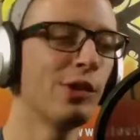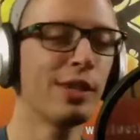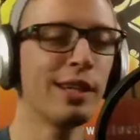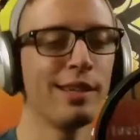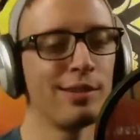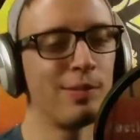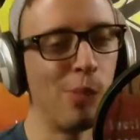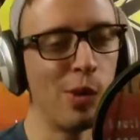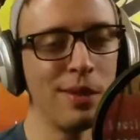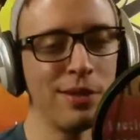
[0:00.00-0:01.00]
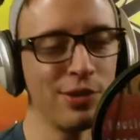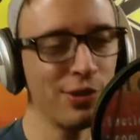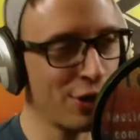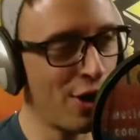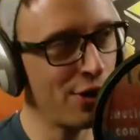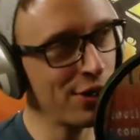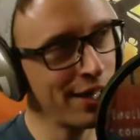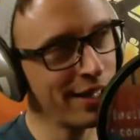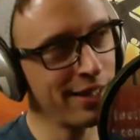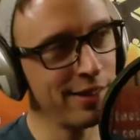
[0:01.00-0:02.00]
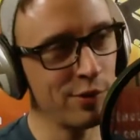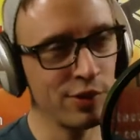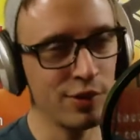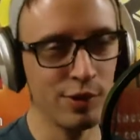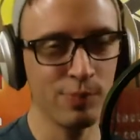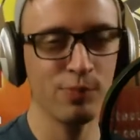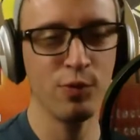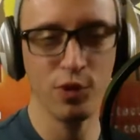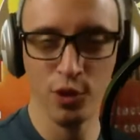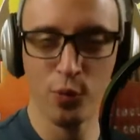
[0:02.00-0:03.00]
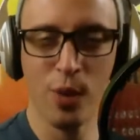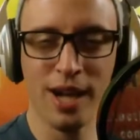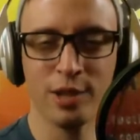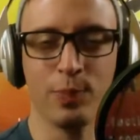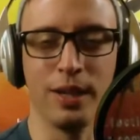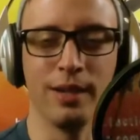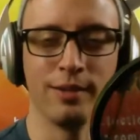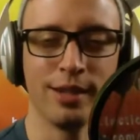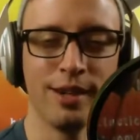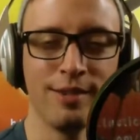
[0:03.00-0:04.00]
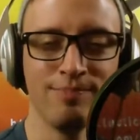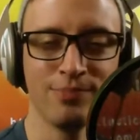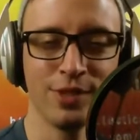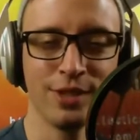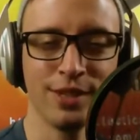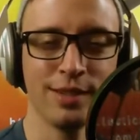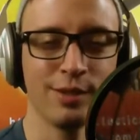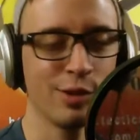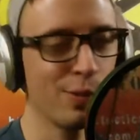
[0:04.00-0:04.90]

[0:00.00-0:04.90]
at Mormons, they're all like they're waspy. They're